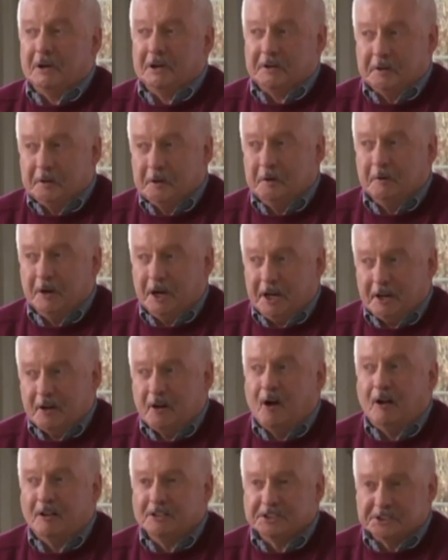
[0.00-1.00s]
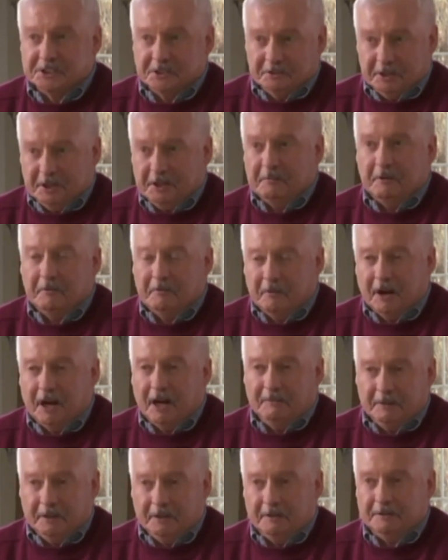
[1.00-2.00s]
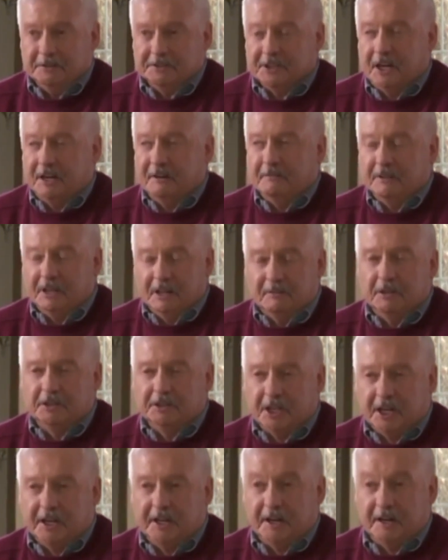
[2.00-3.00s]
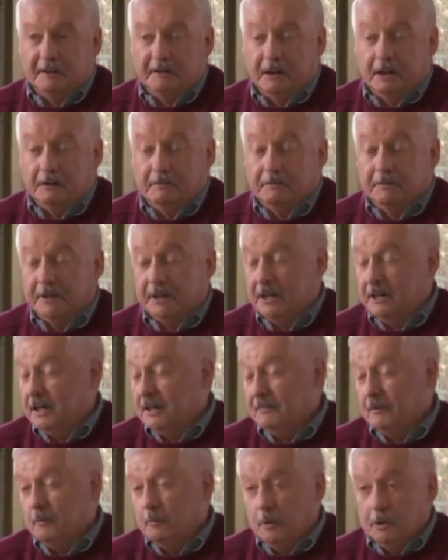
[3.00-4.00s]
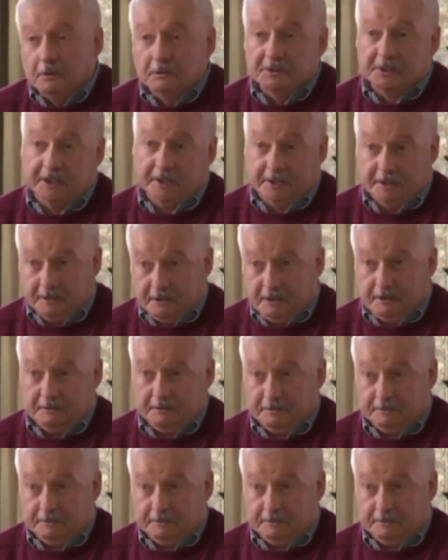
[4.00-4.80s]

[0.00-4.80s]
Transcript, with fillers: filed a suit, since there were no scientific studies to back up the bracelet's claims.